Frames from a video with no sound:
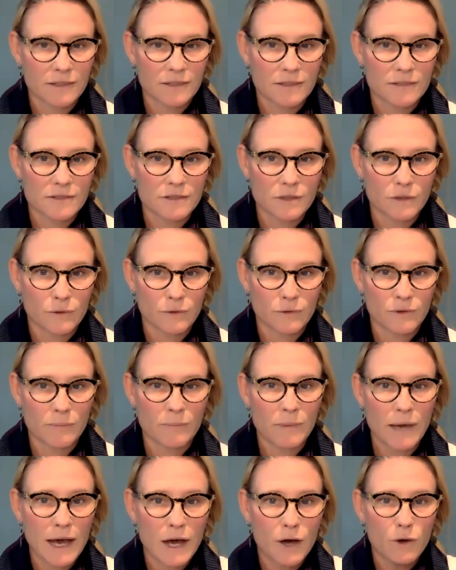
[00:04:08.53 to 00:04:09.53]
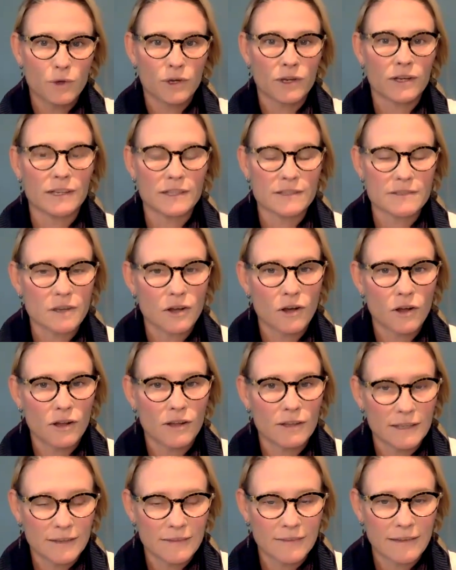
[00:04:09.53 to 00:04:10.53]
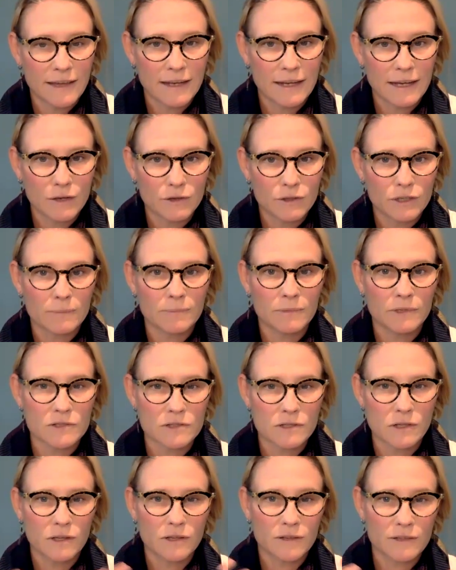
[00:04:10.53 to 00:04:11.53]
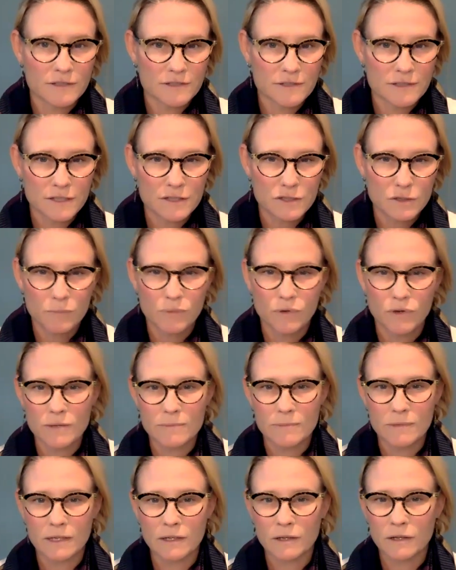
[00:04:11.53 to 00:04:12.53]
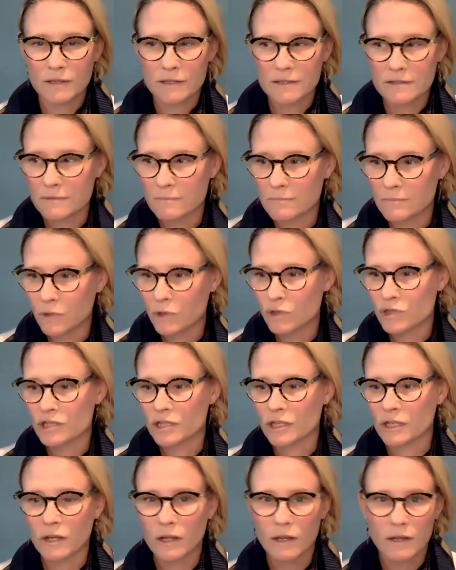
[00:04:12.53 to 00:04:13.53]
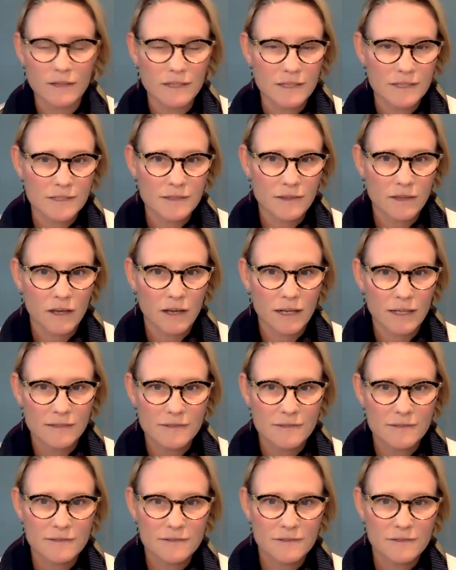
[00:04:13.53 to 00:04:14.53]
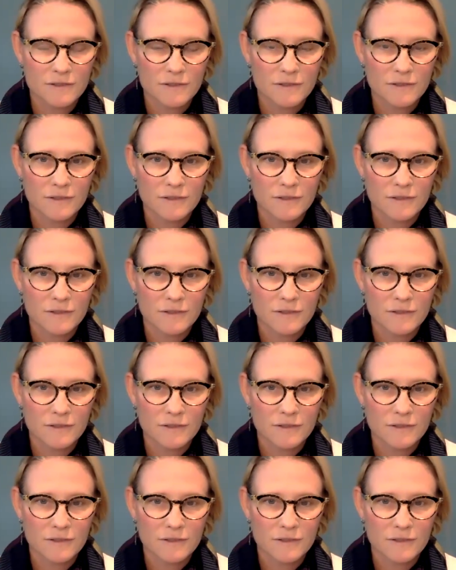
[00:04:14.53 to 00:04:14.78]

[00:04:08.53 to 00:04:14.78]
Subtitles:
So the power is all in that outcome. There's all this disappointment, all this emotion, all these thoughts.